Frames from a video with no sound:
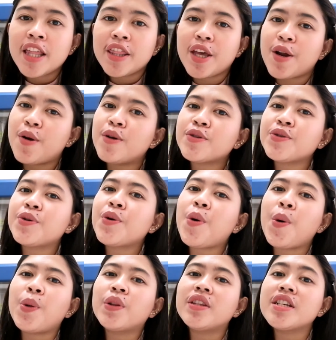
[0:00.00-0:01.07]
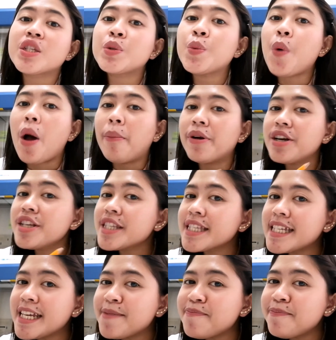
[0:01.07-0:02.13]
They're also called the swabbers
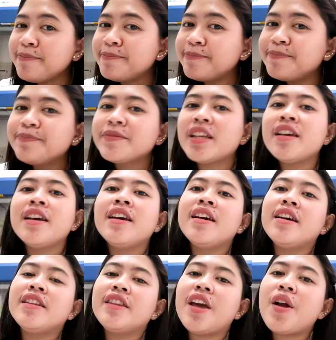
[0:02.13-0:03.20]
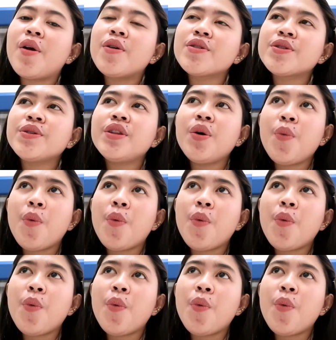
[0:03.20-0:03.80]
team. They are also the